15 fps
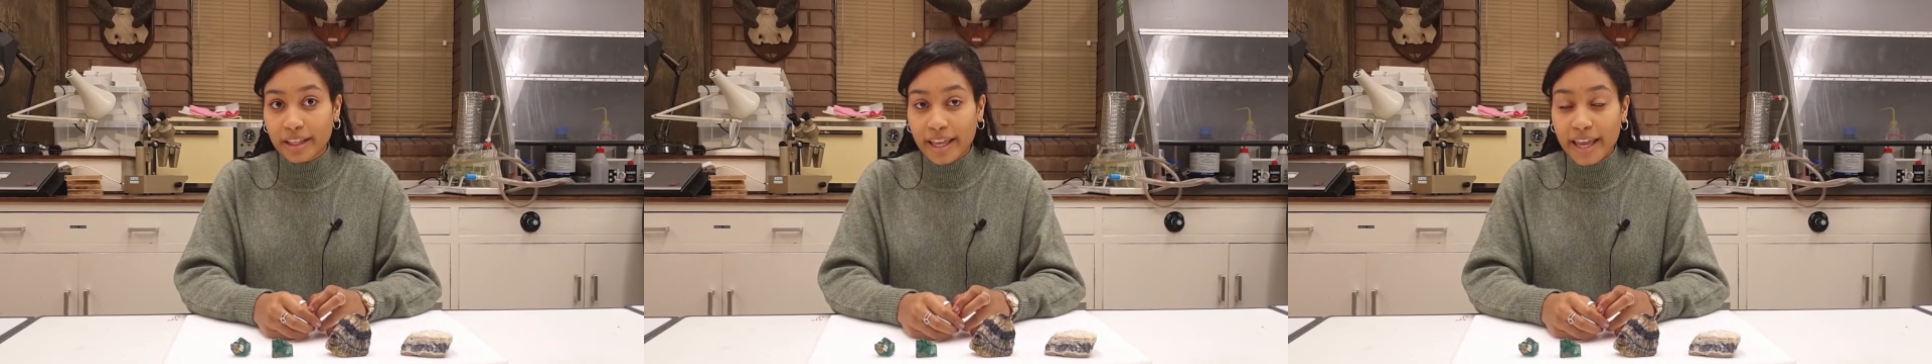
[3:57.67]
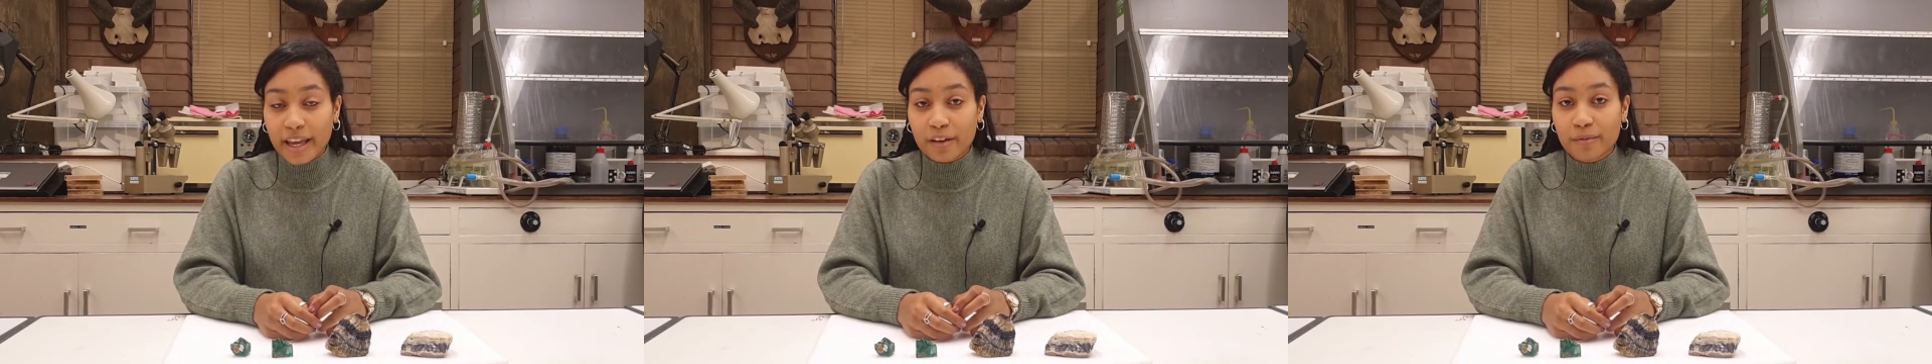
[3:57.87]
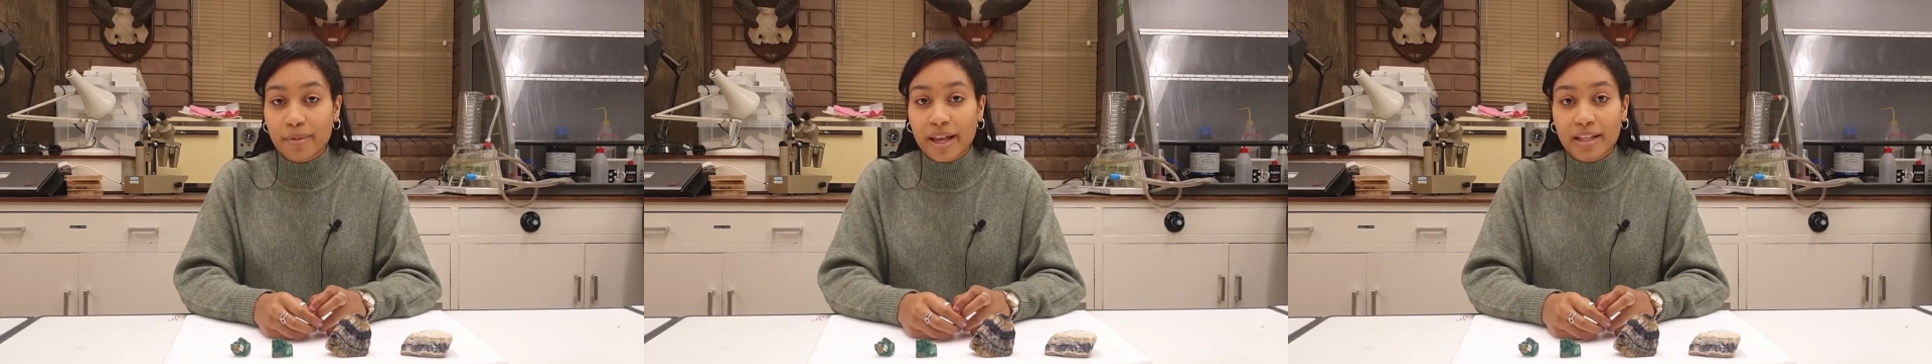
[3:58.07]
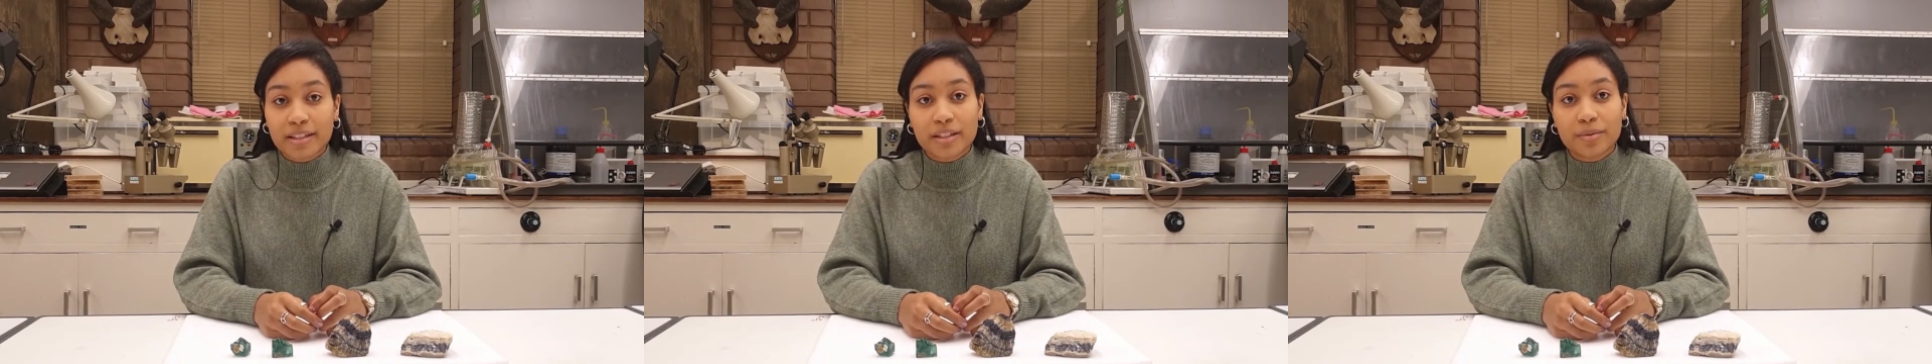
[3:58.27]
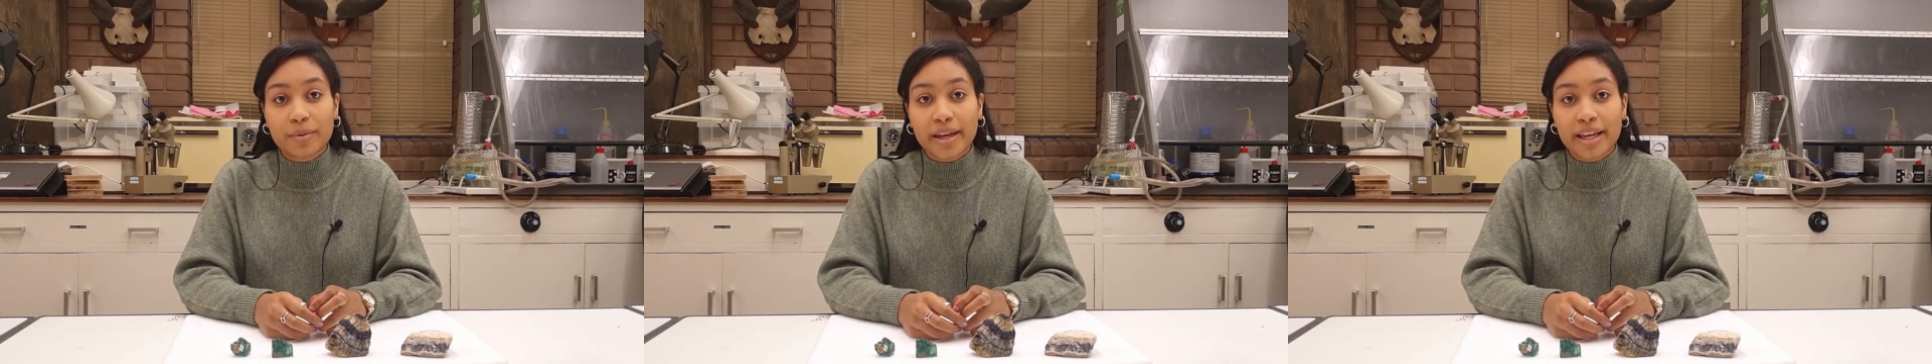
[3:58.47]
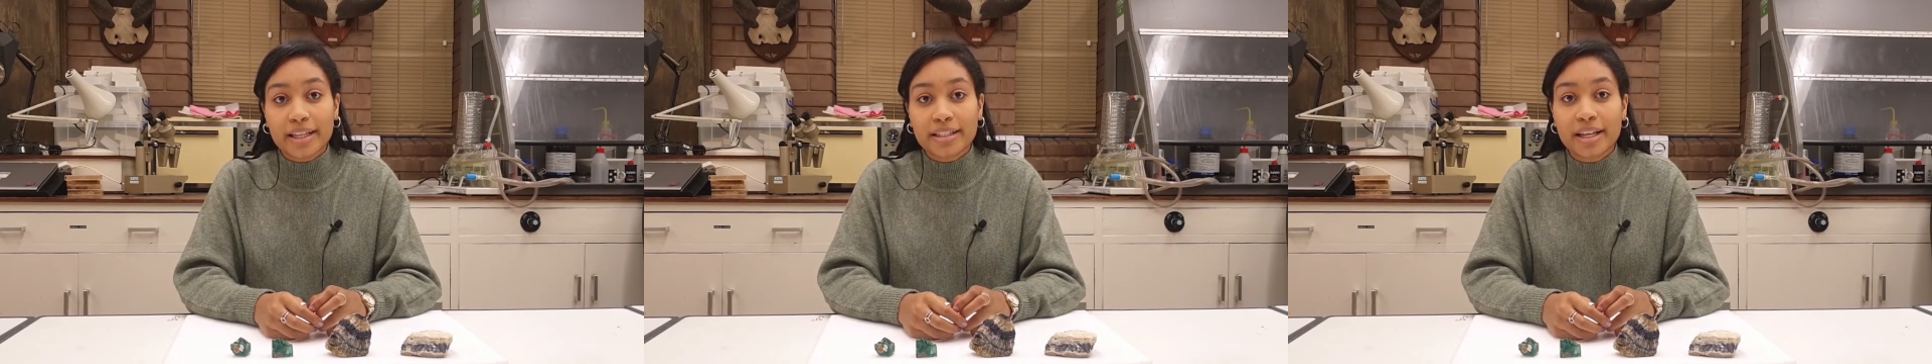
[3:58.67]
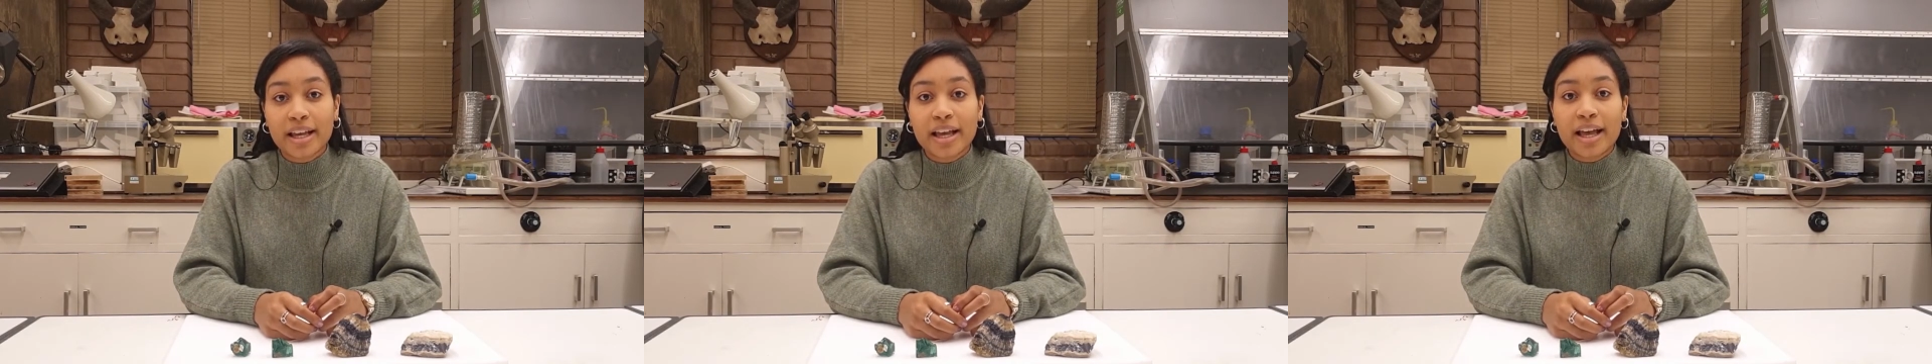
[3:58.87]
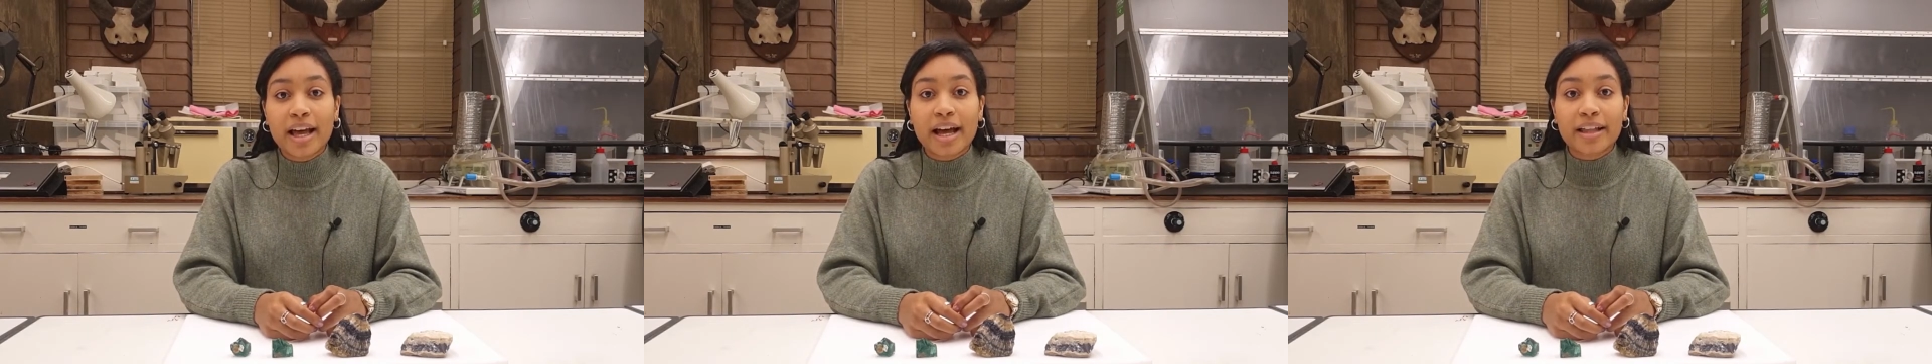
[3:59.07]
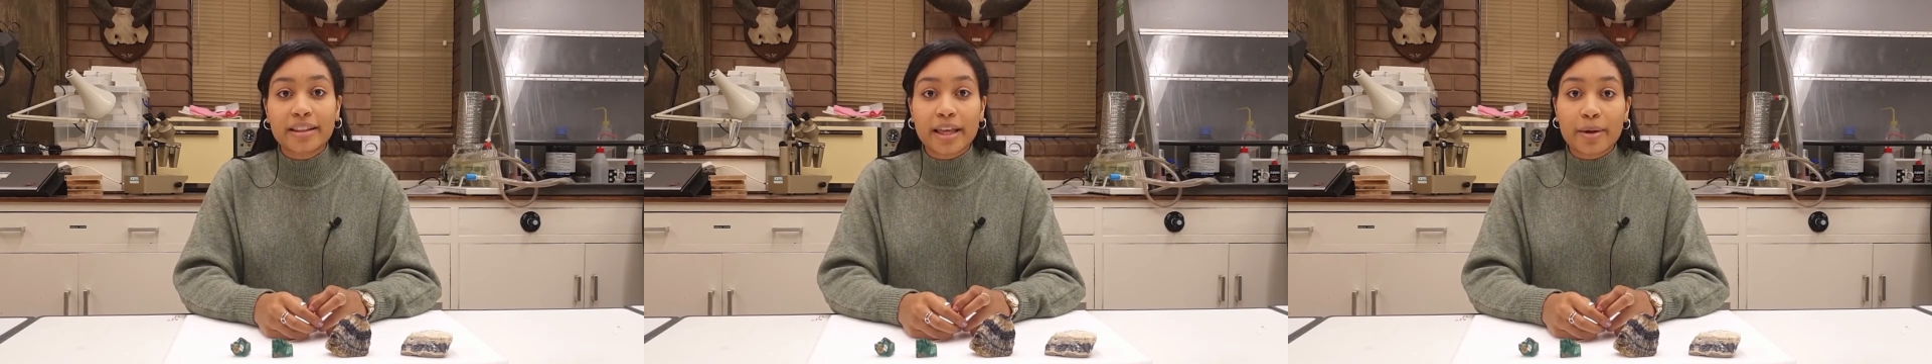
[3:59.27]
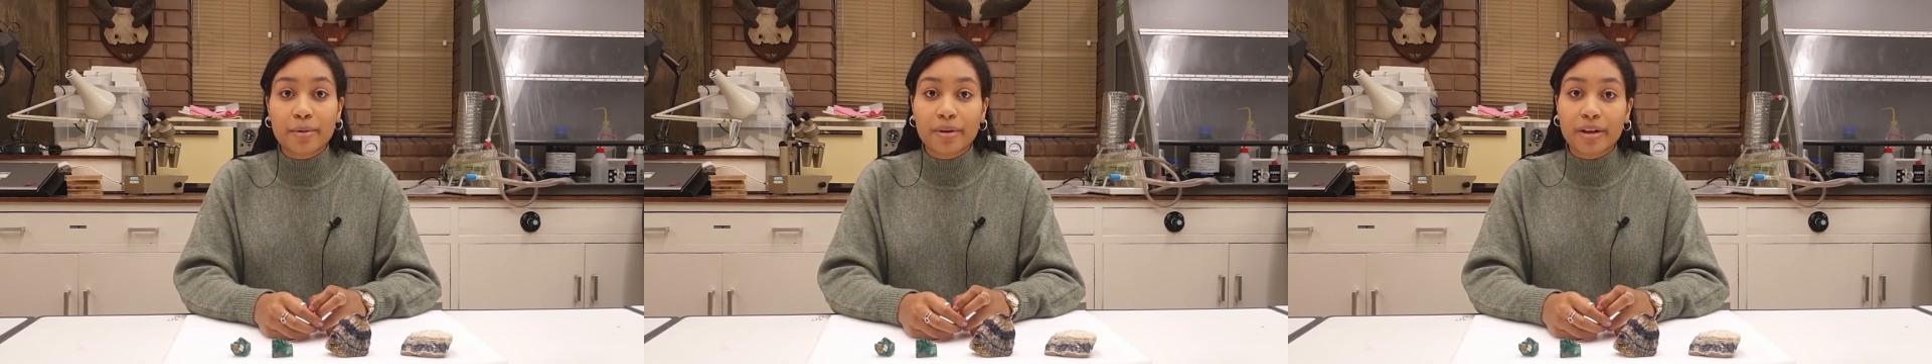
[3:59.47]
cave passageways, and
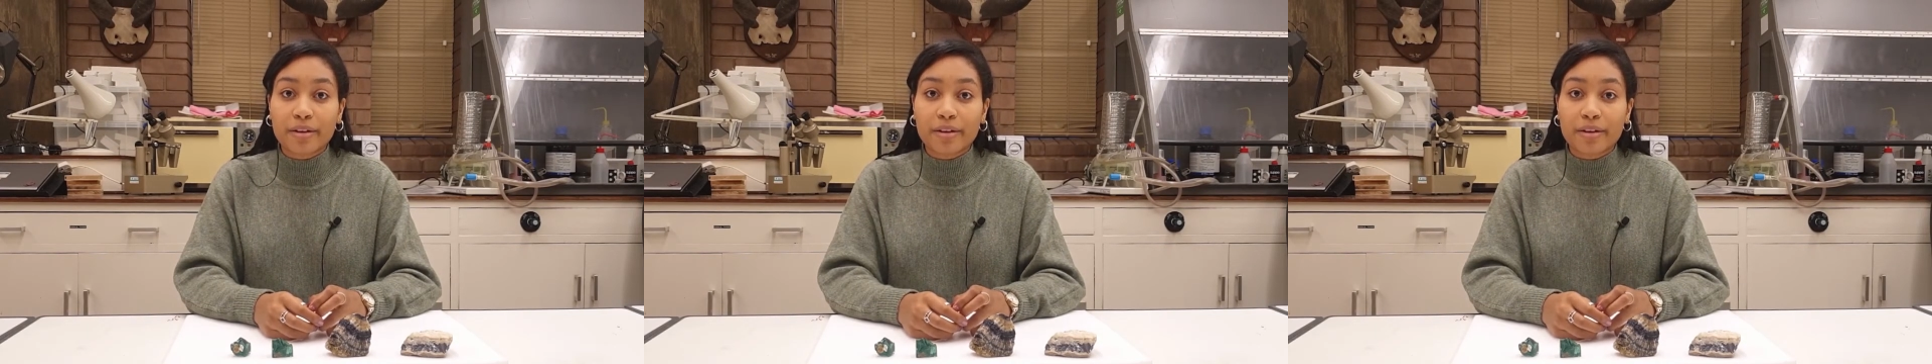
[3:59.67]
they were